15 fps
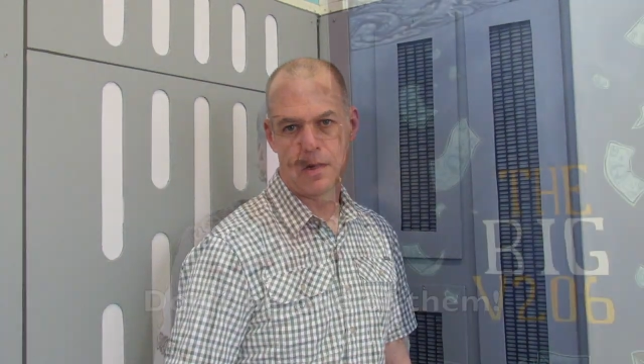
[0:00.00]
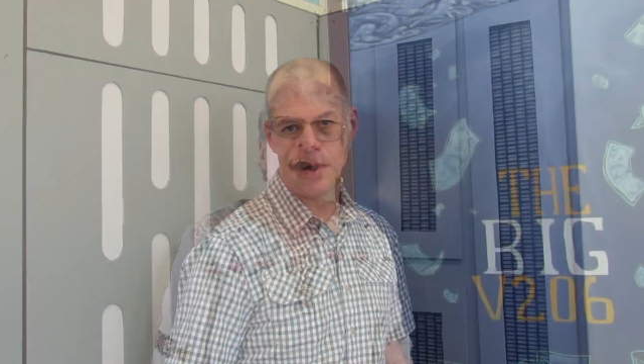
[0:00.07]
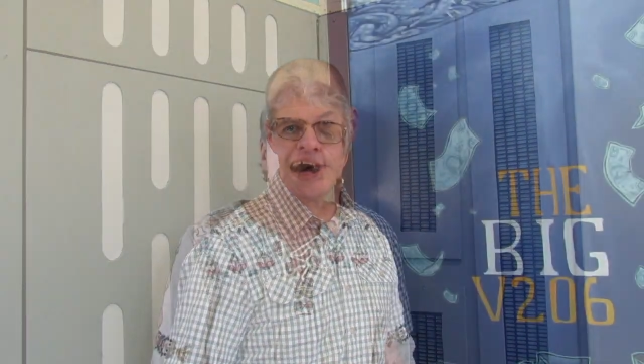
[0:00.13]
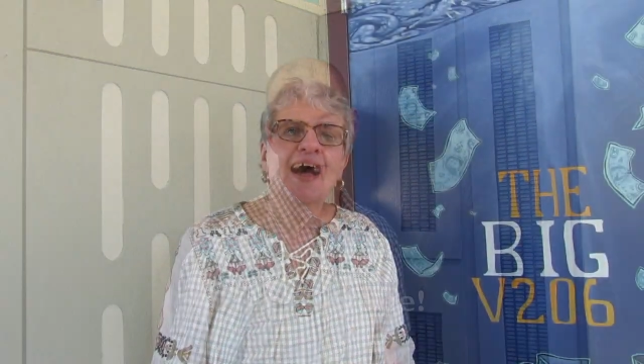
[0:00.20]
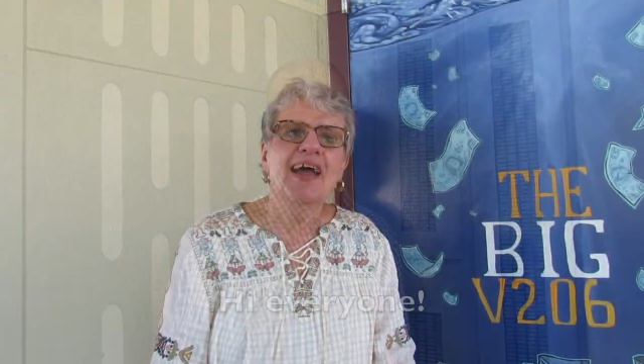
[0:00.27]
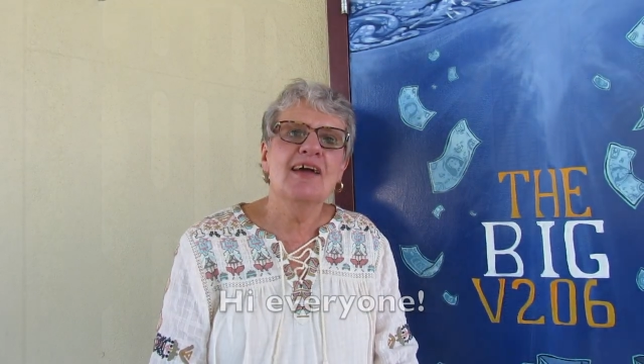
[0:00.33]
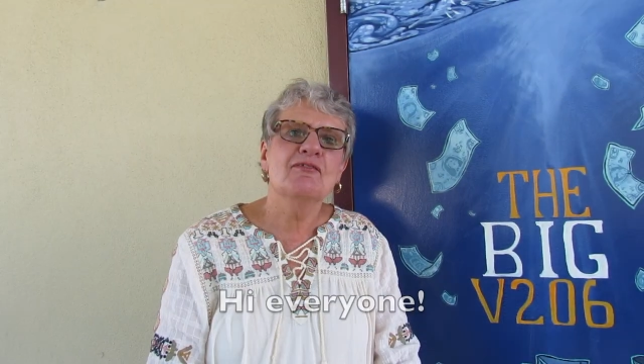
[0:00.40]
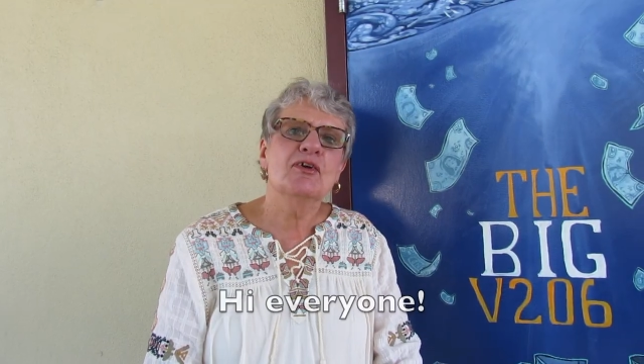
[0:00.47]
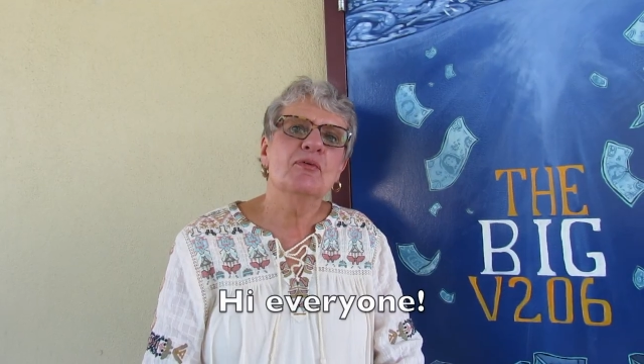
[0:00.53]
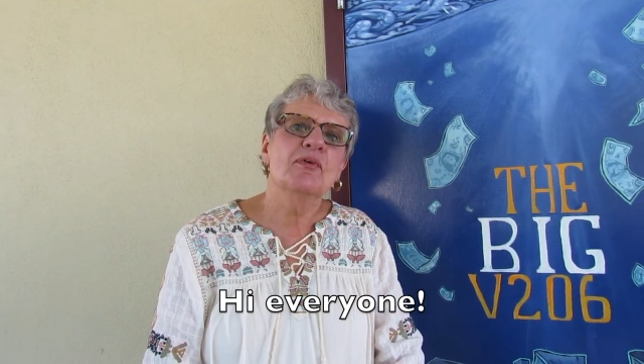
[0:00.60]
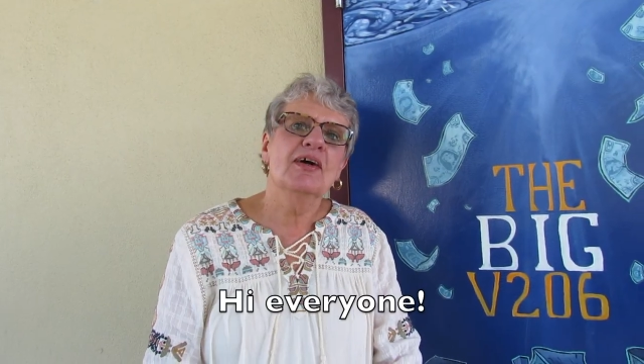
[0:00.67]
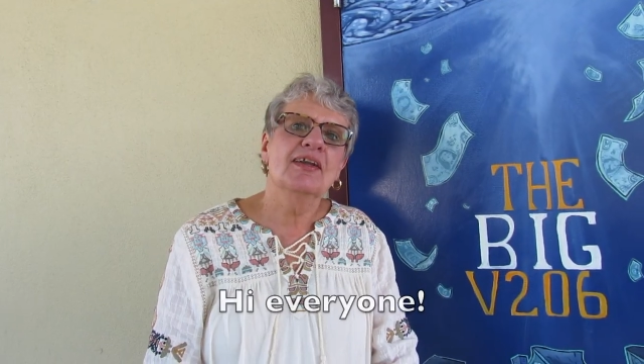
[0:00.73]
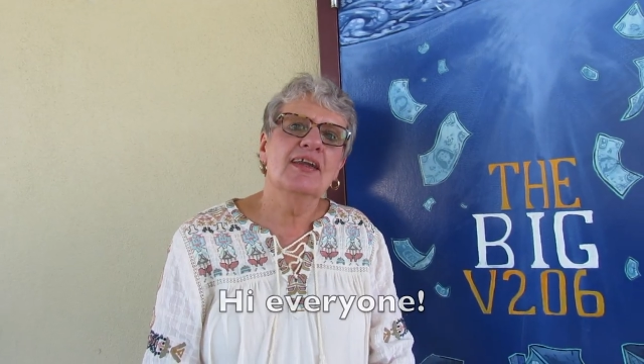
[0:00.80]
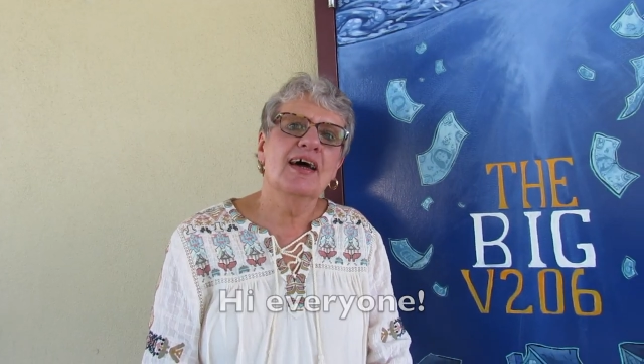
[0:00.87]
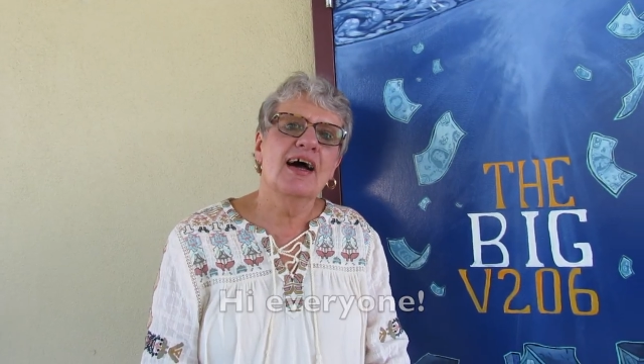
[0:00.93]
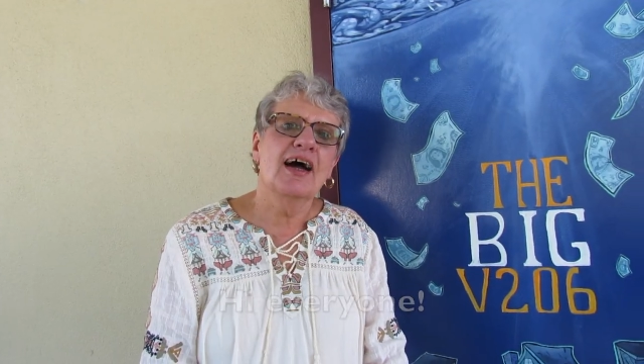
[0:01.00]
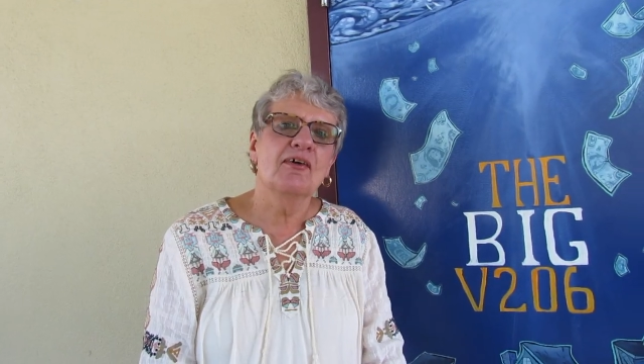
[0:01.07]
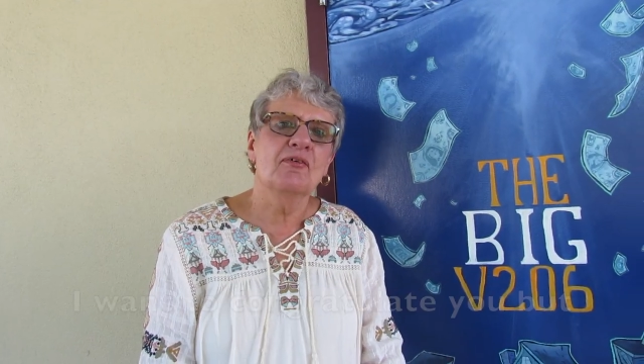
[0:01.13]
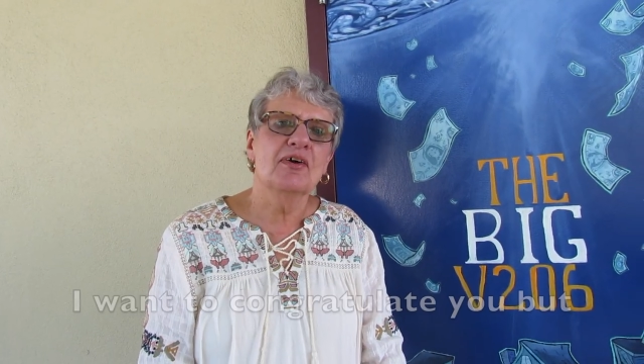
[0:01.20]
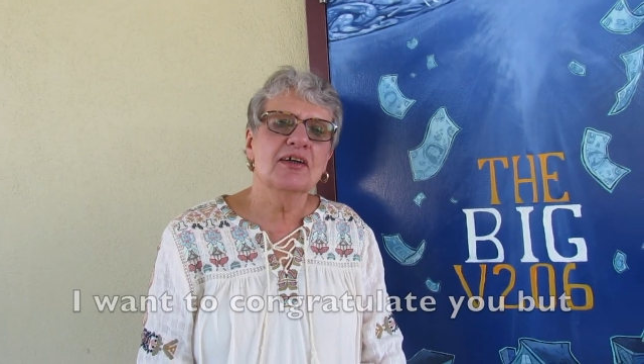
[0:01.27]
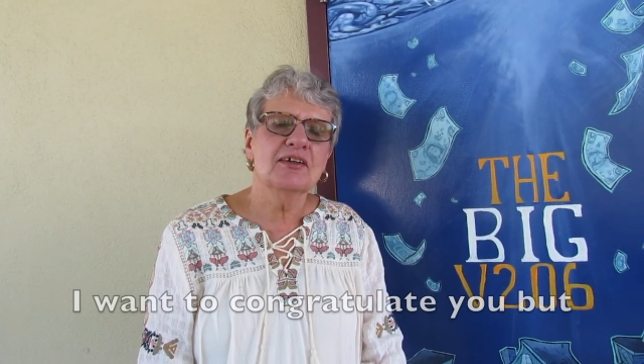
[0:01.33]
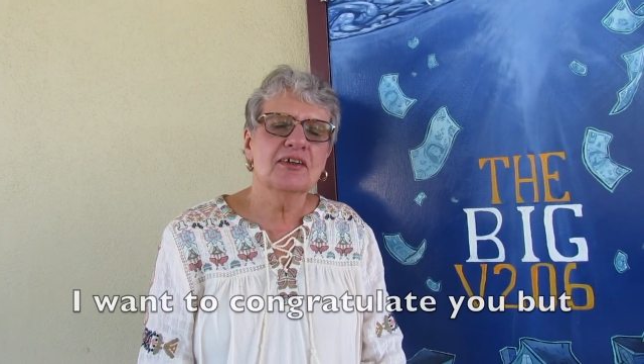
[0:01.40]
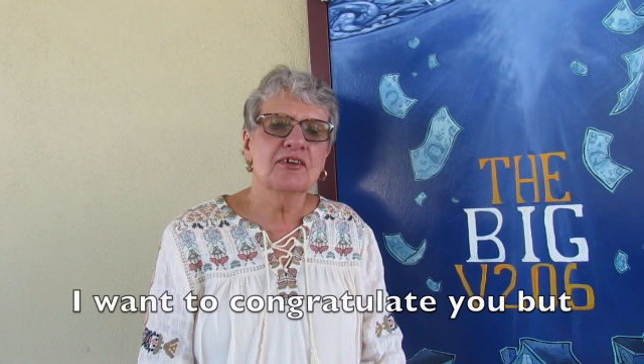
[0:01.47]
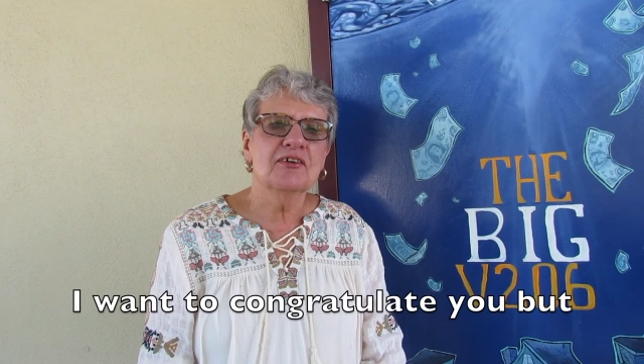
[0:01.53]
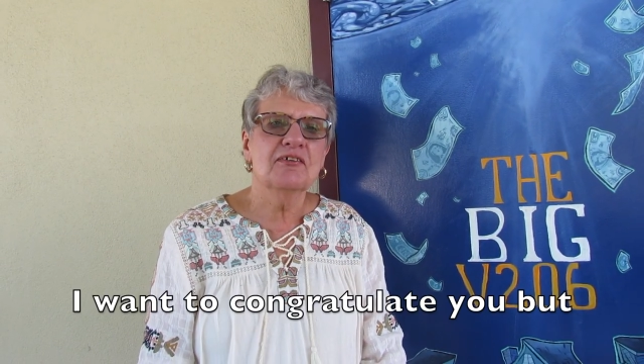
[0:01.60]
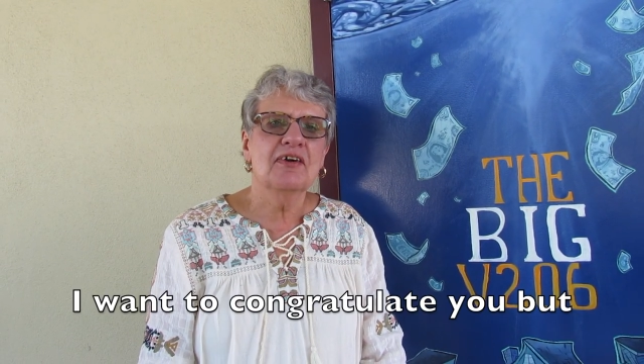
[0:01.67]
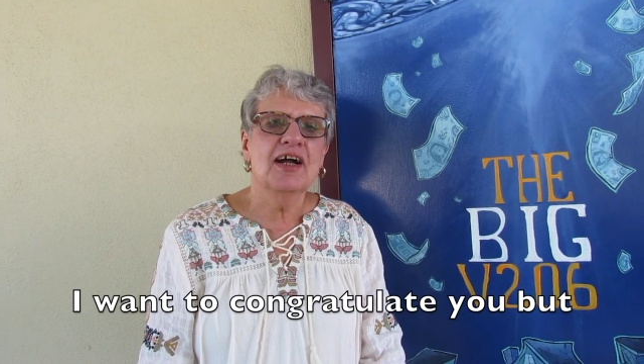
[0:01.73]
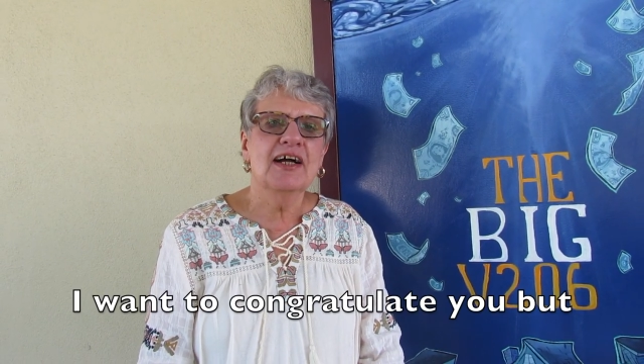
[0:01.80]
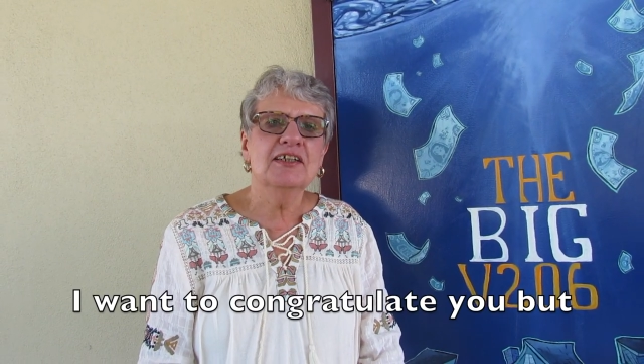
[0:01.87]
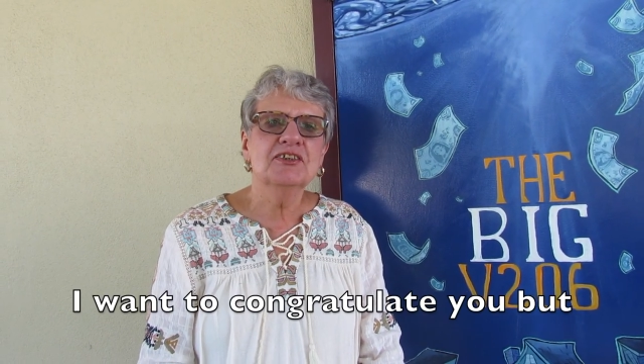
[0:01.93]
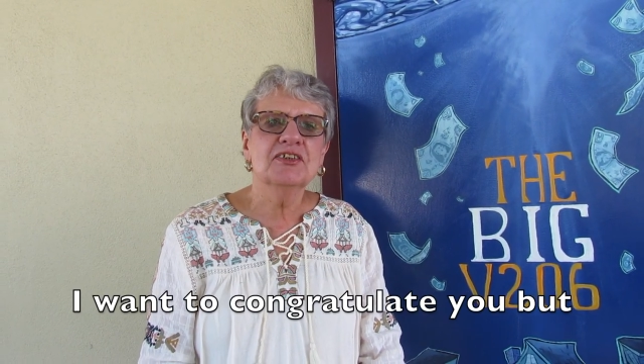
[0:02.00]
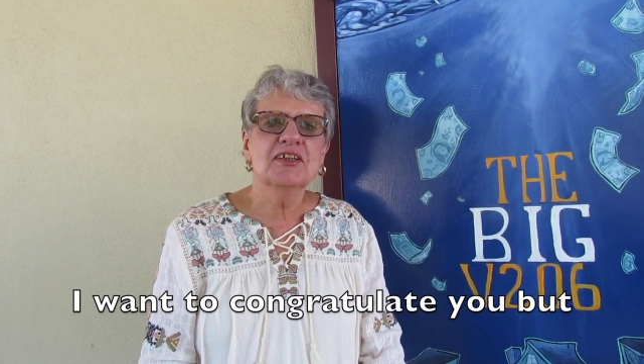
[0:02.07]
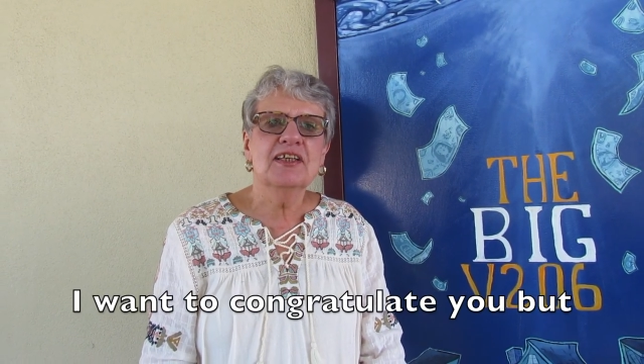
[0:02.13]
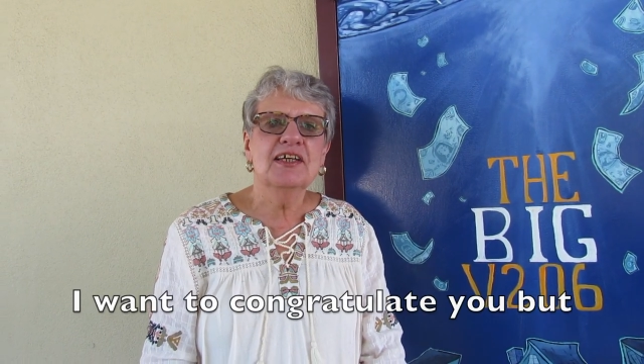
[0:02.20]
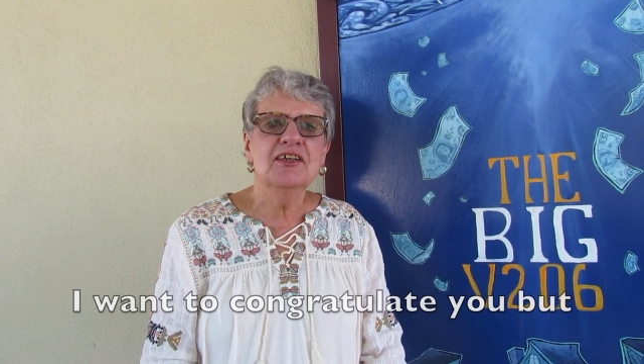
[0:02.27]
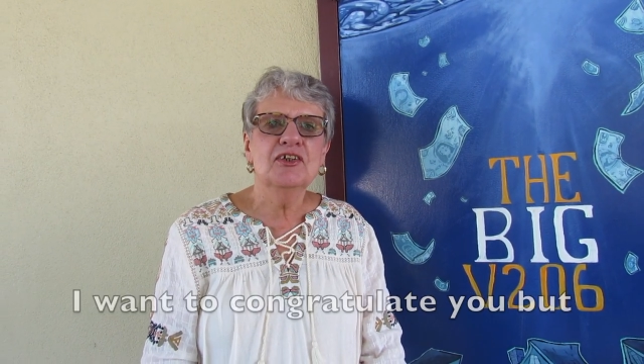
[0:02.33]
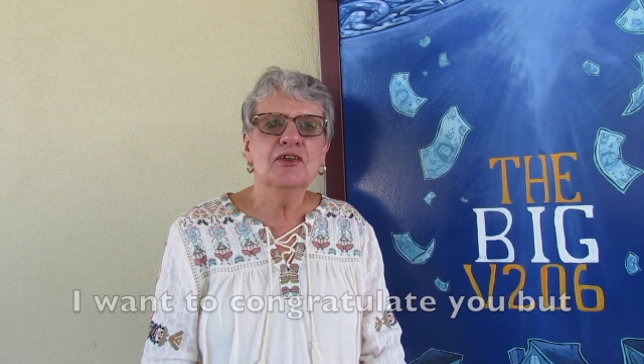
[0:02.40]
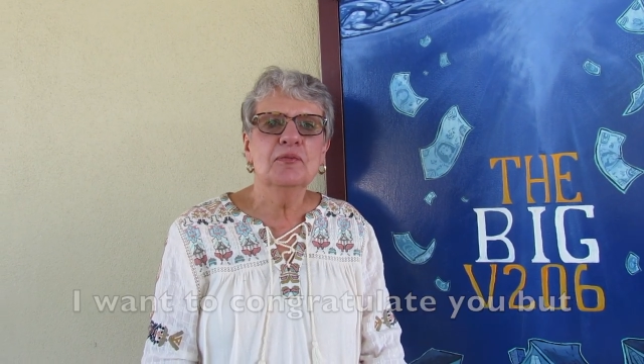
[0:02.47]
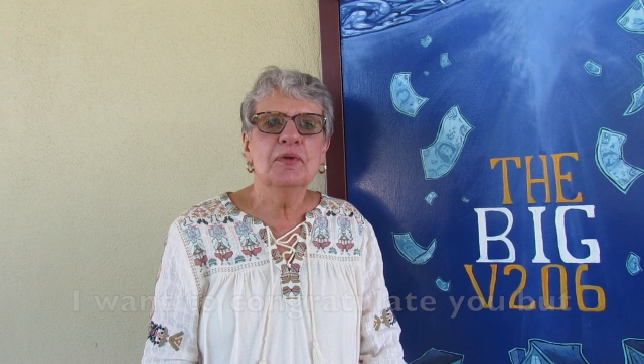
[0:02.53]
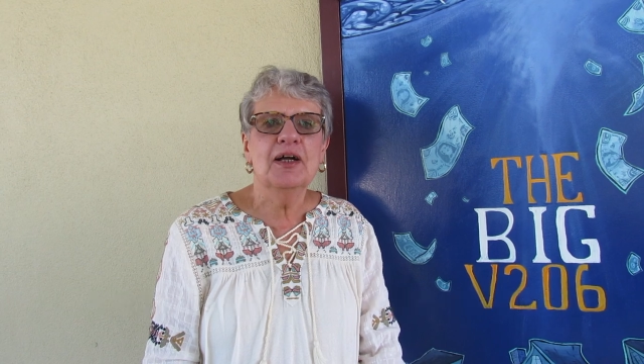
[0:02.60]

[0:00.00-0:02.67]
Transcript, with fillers: Hi everyone. I want to congratulate you,